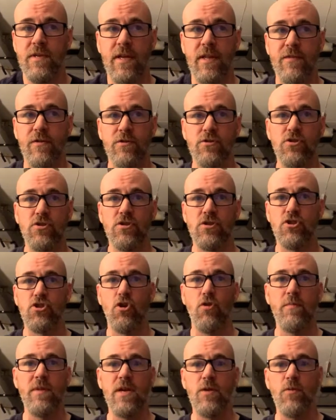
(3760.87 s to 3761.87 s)
And there's so
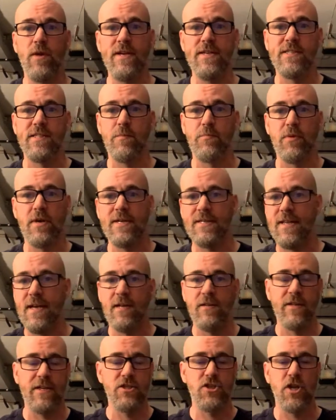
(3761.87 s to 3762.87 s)
many ways that break down
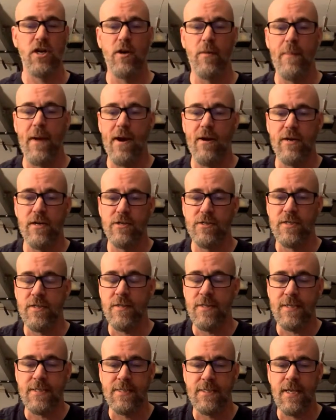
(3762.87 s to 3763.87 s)
like gender barriers and
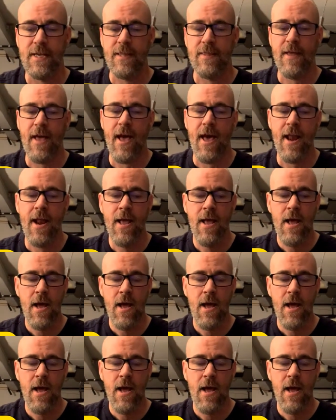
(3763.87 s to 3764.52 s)
things like that.